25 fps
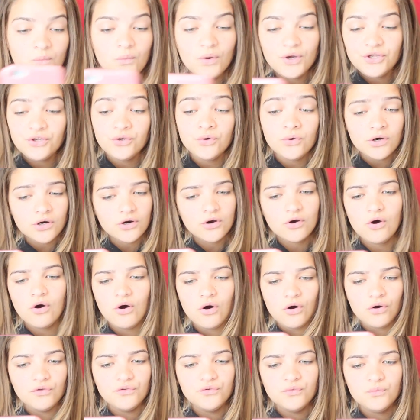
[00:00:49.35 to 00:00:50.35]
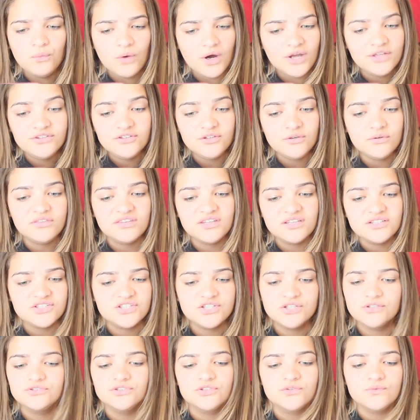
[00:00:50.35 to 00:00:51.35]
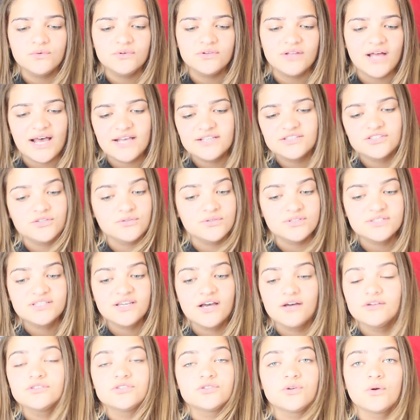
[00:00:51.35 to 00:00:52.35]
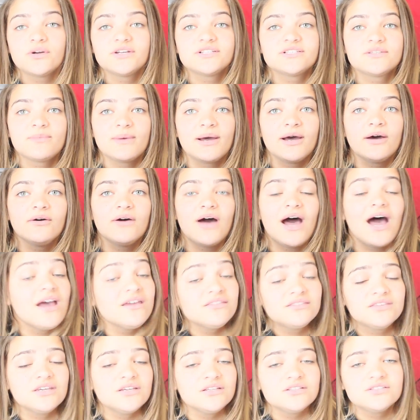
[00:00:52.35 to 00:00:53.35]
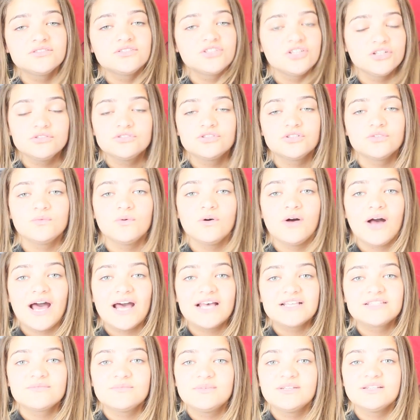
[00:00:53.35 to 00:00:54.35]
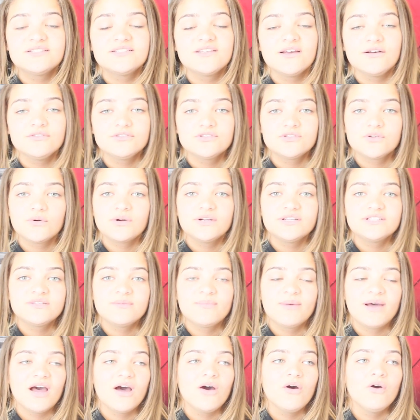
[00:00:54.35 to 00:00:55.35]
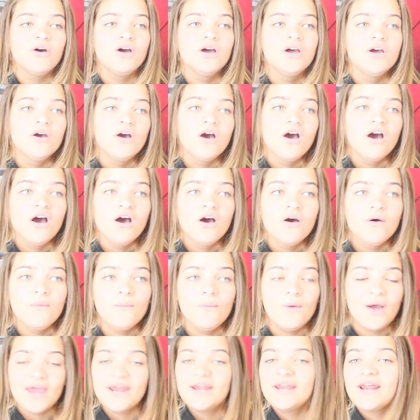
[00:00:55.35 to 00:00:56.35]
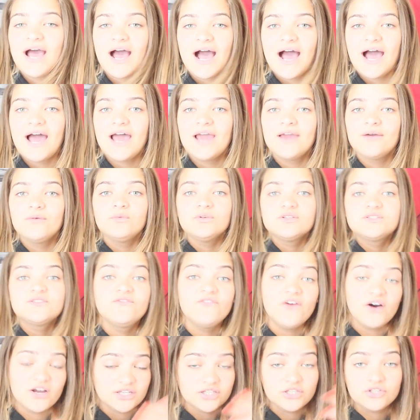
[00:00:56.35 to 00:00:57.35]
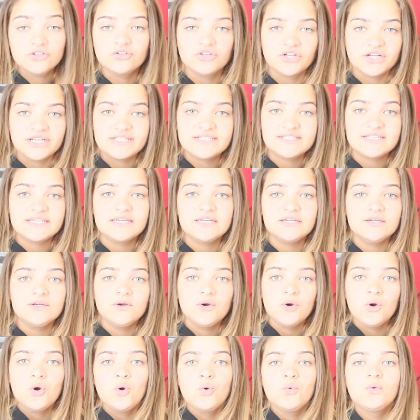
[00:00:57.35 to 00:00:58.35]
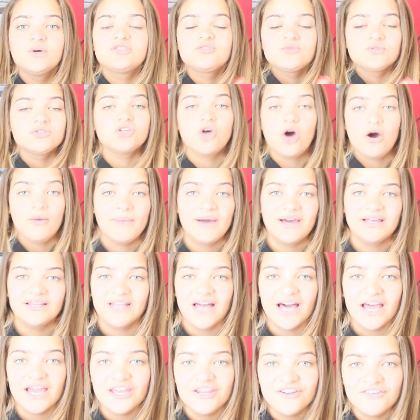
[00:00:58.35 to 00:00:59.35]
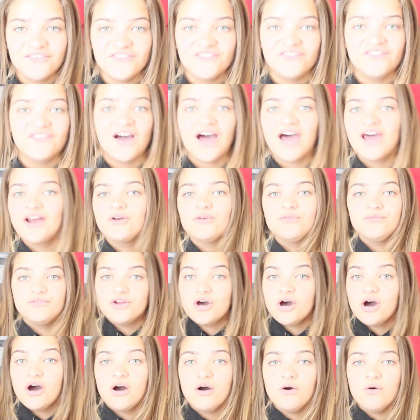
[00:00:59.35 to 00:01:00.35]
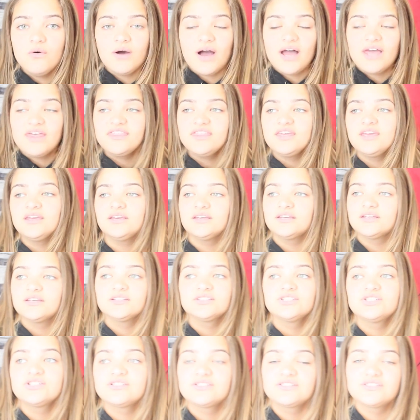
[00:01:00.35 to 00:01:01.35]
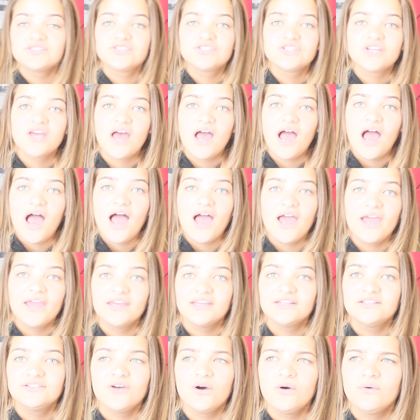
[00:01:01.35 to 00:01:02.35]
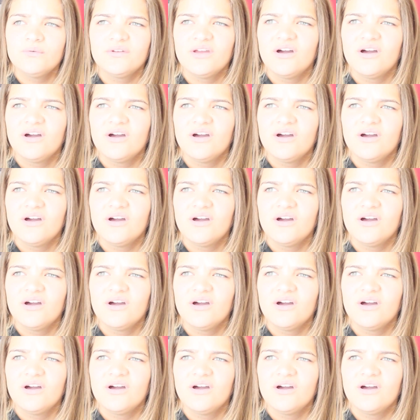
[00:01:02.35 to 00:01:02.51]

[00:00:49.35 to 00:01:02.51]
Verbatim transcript: go! When you are old, what do you think children will ask you to tell stories about? I think children will ask me to tell stories about when I was fucking crazy, which was all my life. I don't know. I think just I don't